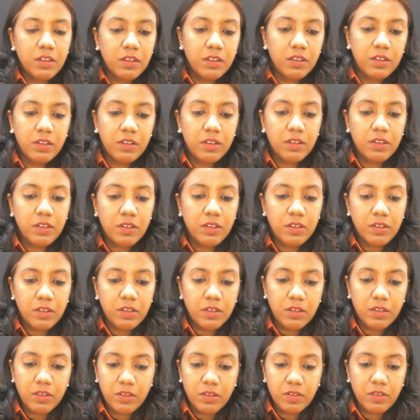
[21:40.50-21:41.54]

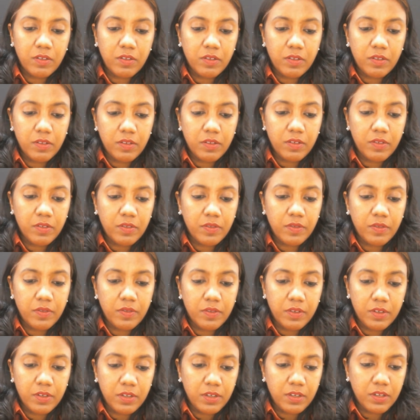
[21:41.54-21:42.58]

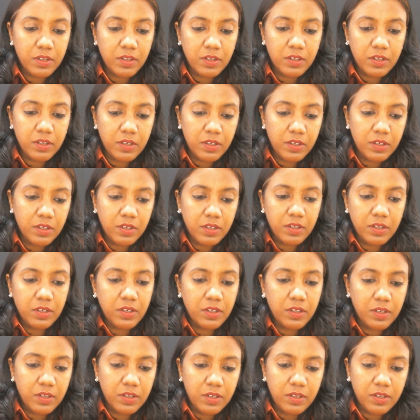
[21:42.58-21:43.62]

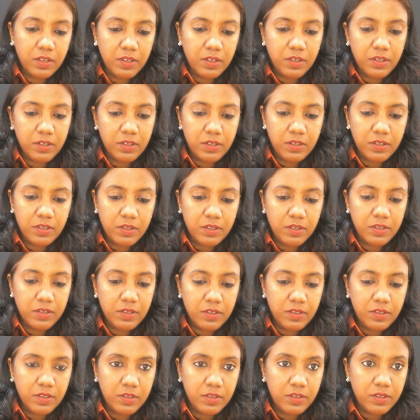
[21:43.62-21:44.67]

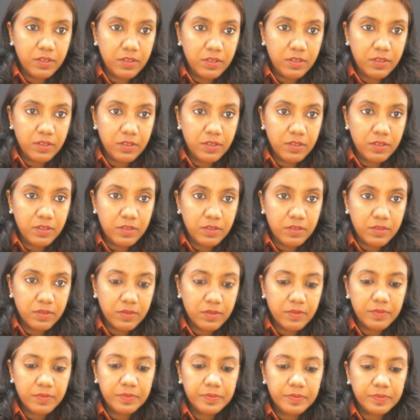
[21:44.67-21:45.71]

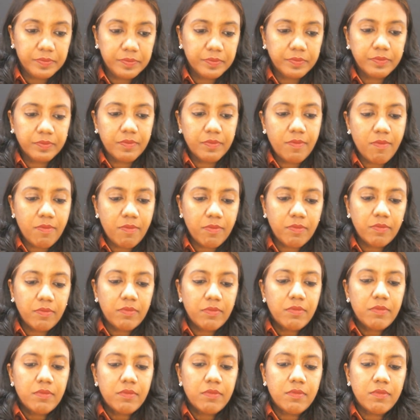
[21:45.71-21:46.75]

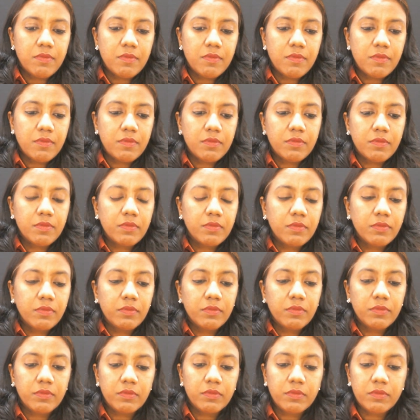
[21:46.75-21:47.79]

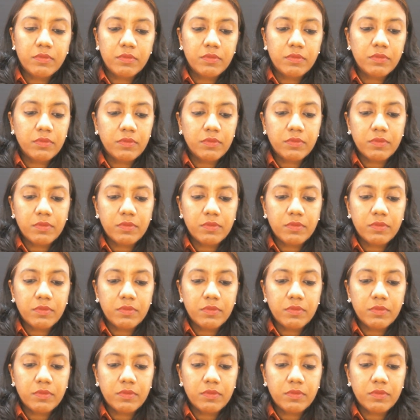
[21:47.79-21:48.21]
No one is speaking in this clip.